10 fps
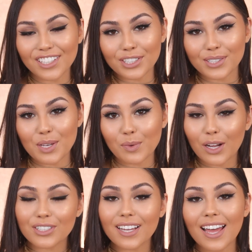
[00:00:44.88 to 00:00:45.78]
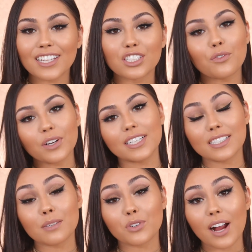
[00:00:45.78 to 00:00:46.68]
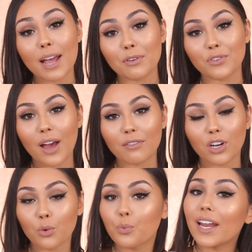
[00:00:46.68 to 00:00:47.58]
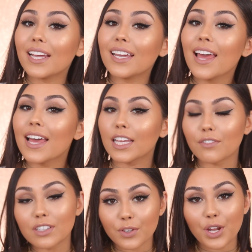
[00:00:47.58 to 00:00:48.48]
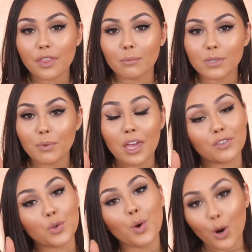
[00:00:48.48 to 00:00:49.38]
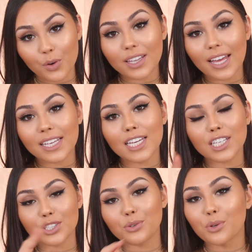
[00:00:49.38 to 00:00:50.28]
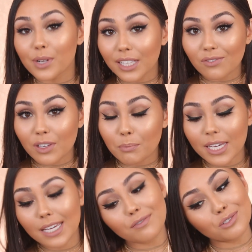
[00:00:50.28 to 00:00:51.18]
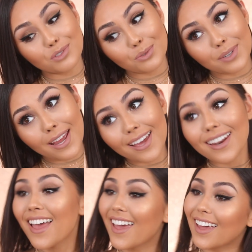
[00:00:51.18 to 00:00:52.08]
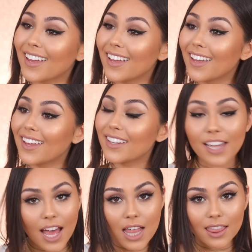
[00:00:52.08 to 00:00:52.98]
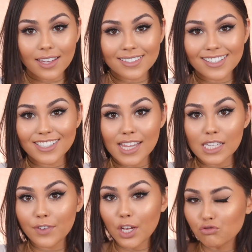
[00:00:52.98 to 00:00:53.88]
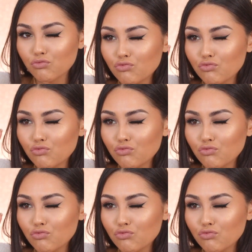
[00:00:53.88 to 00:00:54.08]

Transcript: then just keep watching and don't forget to subscribe if you haven't already. Give this video a thumbs up if you already like it because you're the real MVP if you do that. And yeah, let's get into this video.